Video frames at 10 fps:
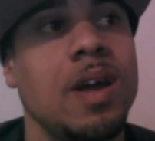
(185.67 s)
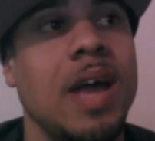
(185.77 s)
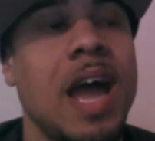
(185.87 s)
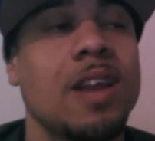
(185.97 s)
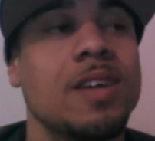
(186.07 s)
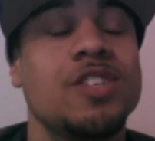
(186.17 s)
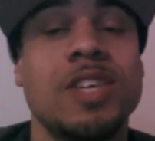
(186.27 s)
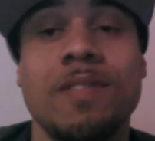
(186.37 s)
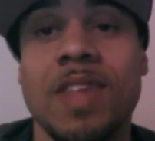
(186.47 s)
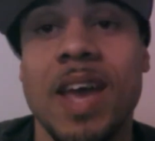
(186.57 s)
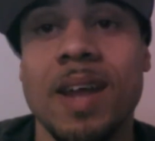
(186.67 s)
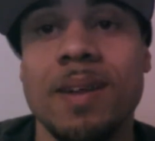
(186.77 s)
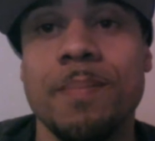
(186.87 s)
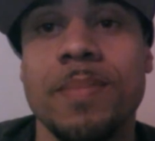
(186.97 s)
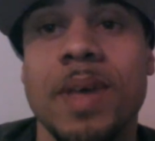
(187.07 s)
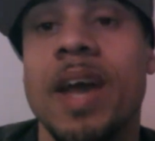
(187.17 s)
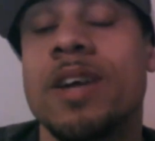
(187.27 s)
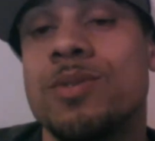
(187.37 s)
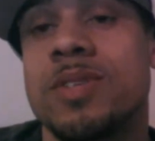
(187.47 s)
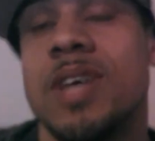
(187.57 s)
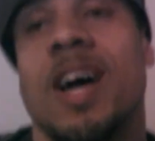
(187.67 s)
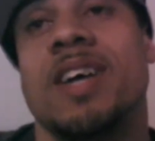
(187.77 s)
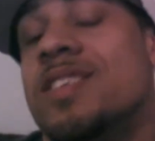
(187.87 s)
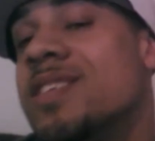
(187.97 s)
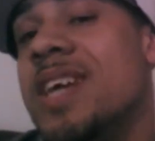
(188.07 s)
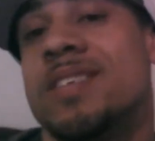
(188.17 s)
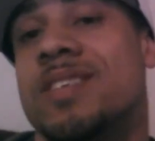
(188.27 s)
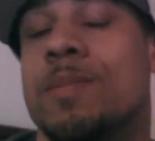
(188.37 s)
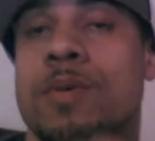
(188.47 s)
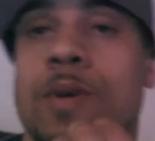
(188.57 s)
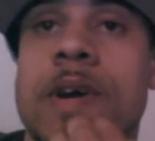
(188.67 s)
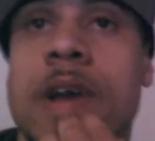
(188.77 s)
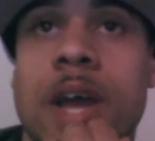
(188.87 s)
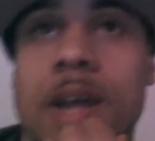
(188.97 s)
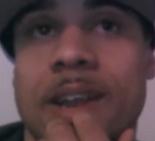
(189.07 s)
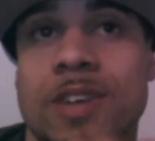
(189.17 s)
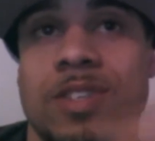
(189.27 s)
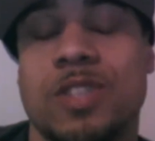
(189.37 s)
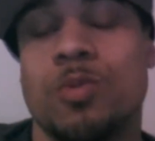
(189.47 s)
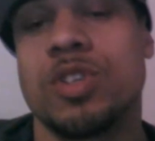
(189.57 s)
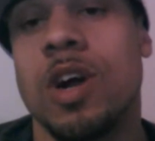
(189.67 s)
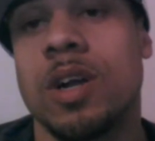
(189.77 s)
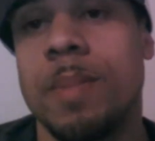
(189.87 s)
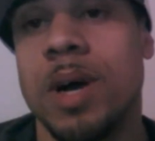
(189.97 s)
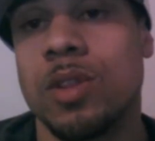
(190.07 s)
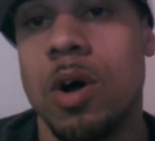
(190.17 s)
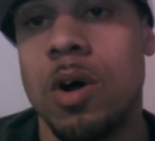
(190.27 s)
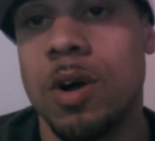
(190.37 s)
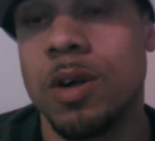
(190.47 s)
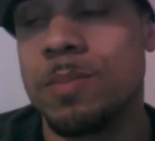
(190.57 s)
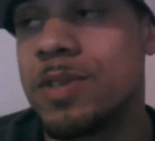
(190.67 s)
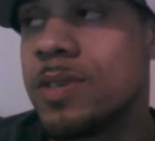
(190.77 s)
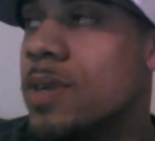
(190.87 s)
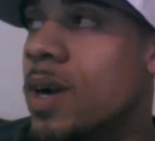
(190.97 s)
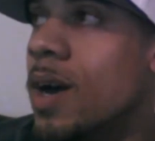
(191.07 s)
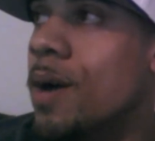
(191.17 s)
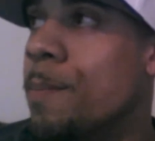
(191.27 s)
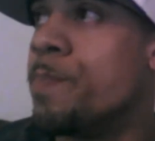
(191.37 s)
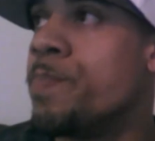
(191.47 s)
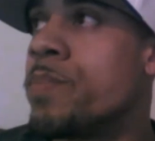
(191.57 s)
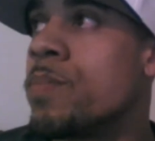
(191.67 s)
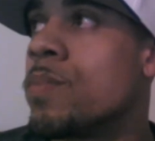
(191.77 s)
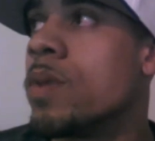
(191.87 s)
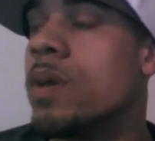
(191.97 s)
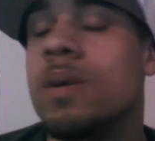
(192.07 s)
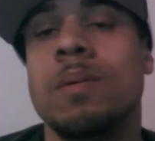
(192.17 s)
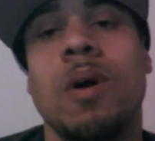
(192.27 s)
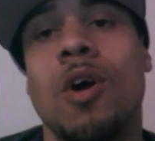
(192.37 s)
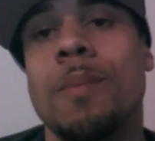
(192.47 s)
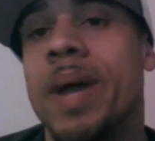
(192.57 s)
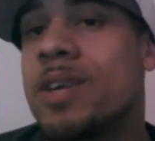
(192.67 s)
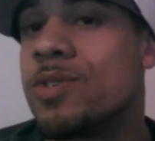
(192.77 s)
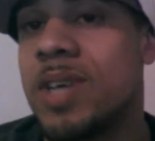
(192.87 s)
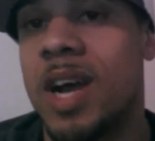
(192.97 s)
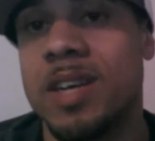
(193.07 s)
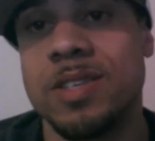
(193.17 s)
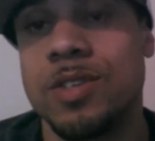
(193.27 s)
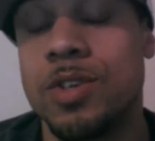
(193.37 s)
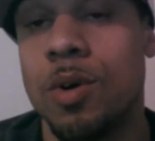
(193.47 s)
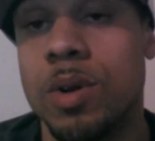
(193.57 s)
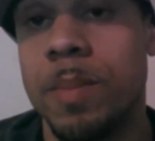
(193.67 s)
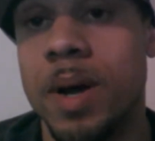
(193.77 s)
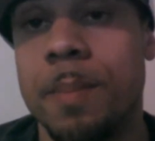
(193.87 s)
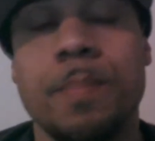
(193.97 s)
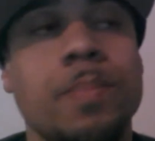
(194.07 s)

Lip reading: How to achieve that? Exercise, it's that simple. Now, since we're talking about the arms, arm exercises, tone them up.